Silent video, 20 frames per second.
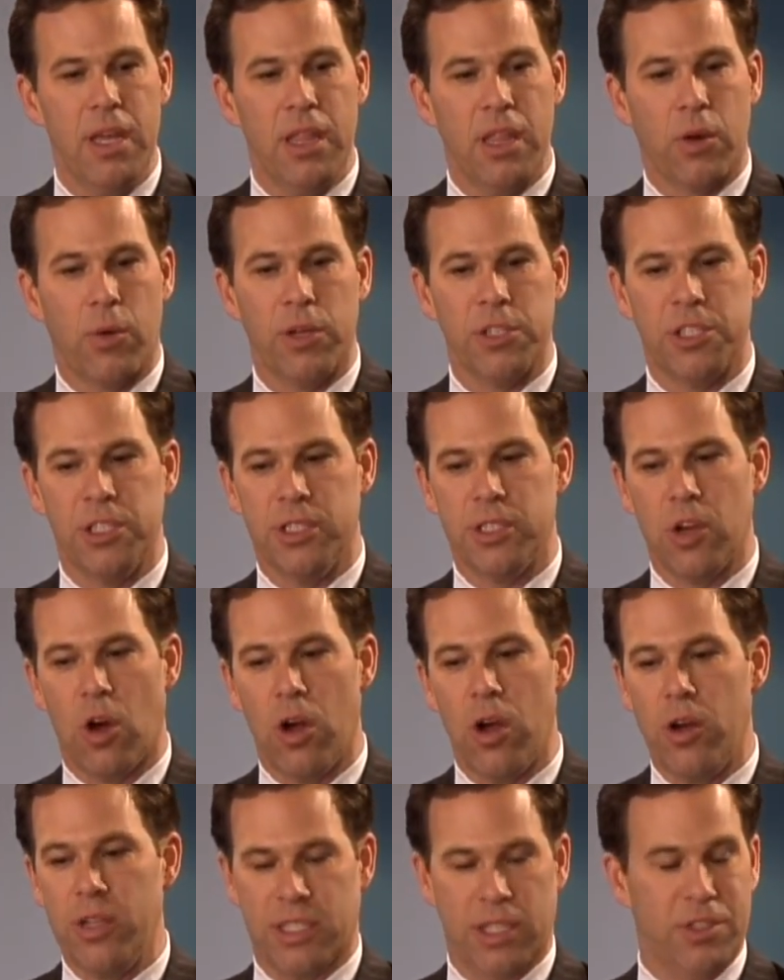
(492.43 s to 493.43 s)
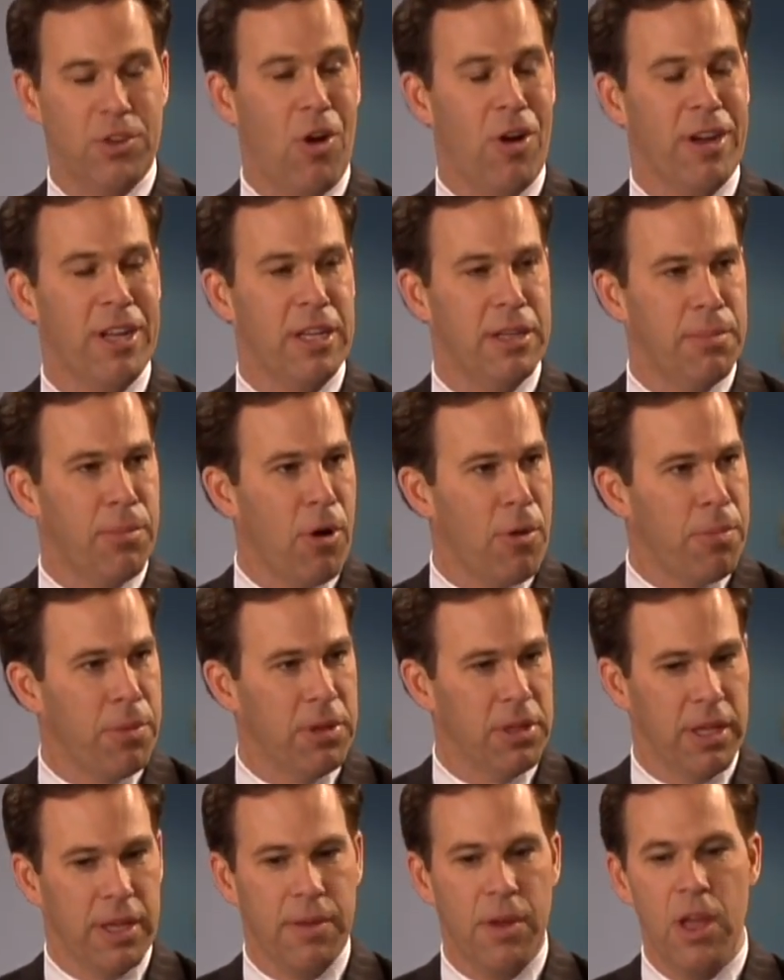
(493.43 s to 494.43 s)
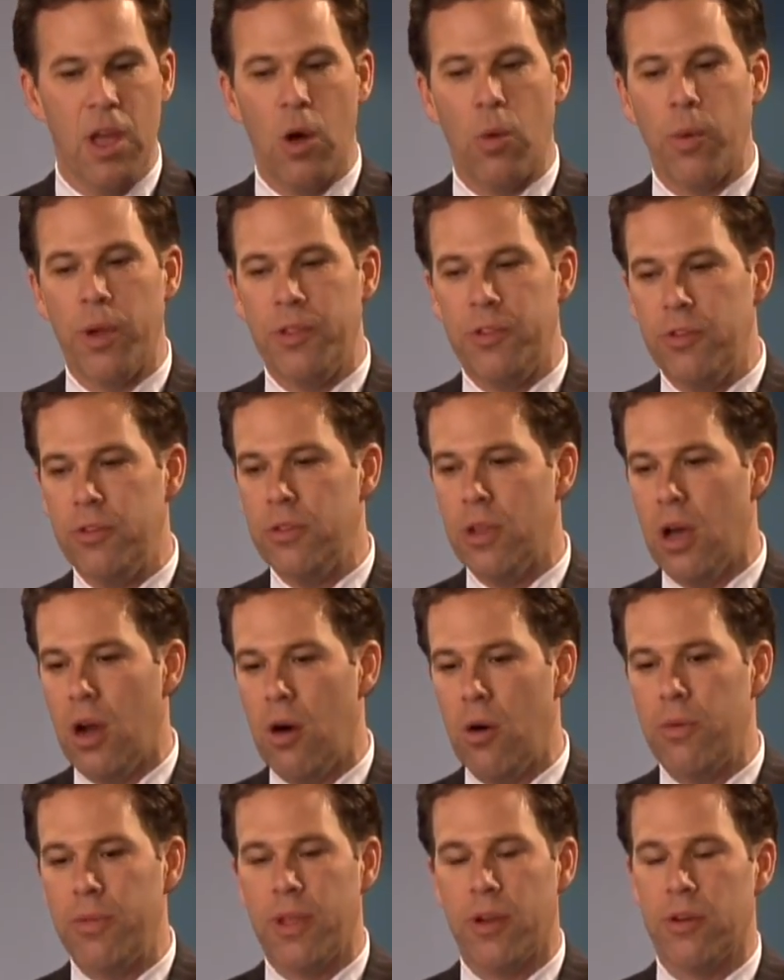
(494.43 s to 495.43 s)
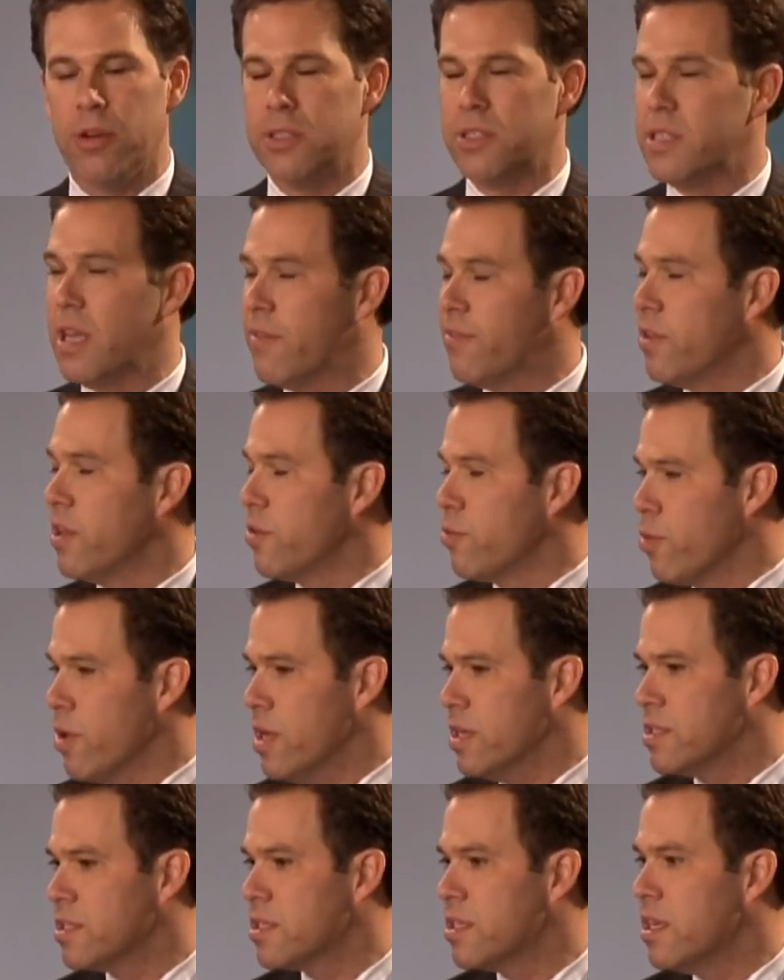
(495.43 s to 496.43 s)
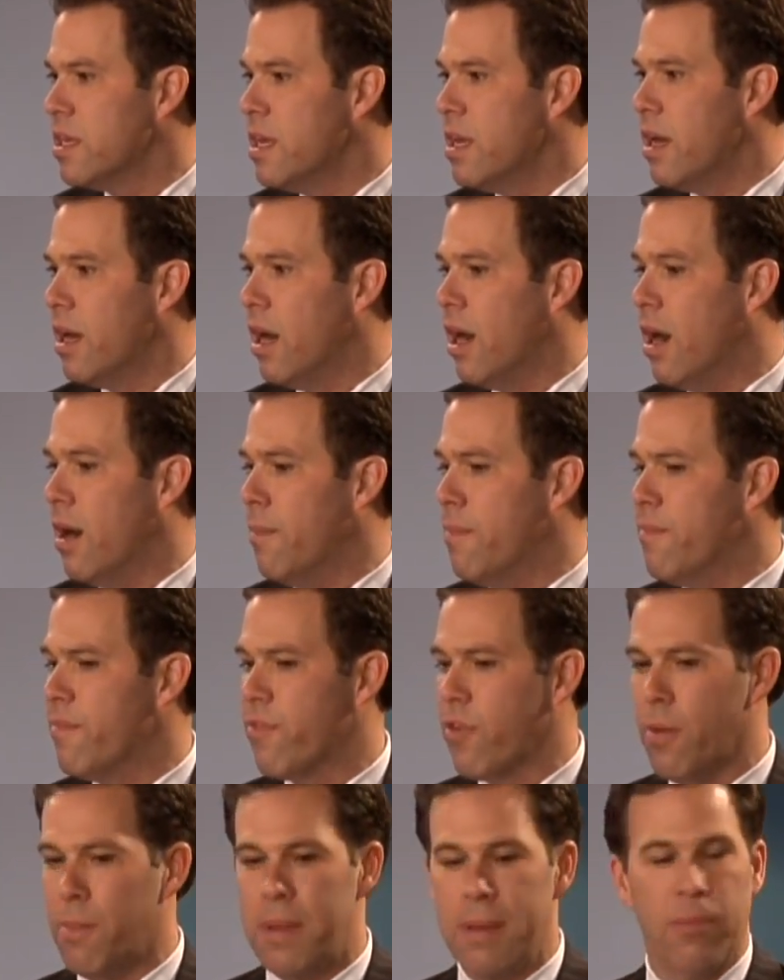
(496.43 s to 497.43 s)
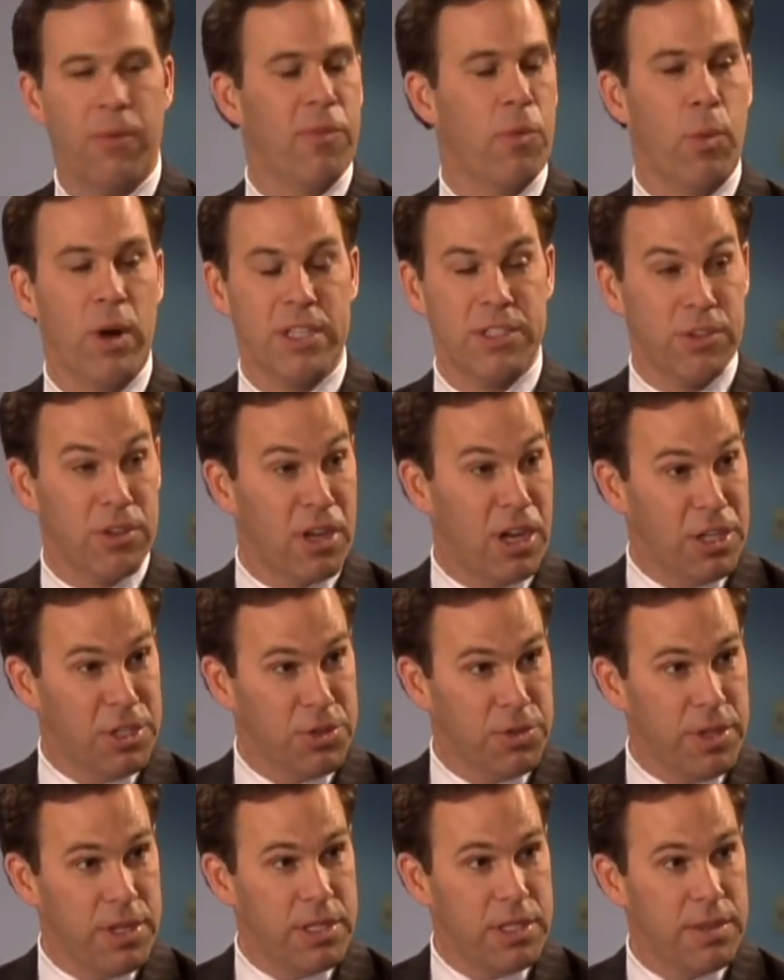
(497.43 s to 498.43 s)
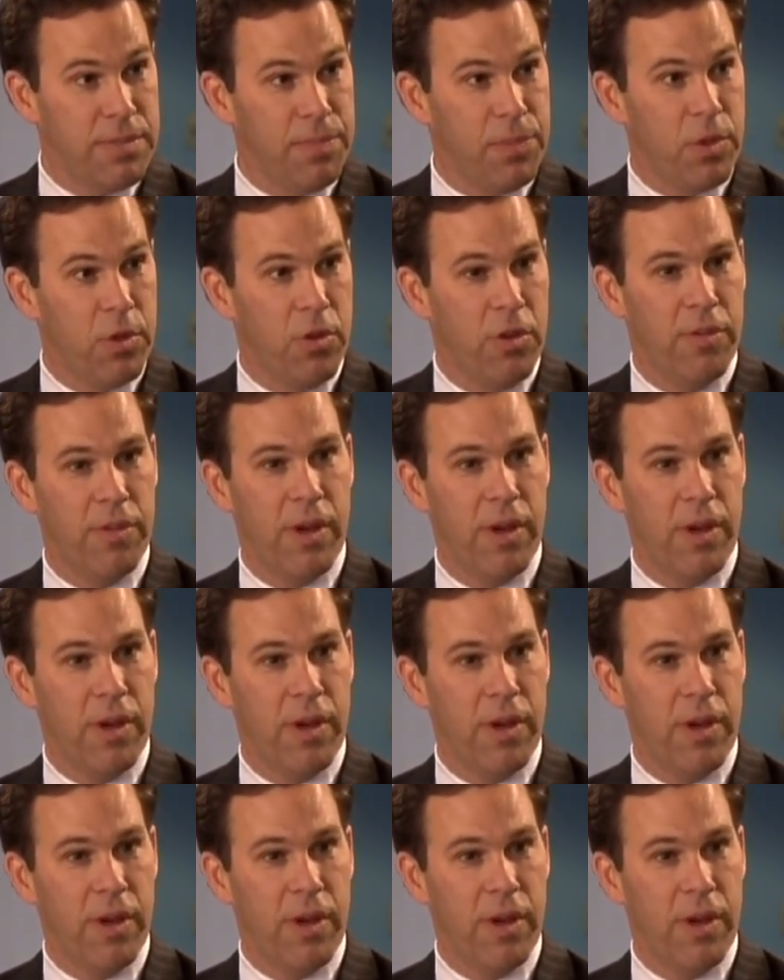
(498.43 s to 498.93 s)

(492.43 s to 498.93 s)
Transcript: The question is, is it targeted appropriately? We do know there is definitely risk um, from people from Western countries who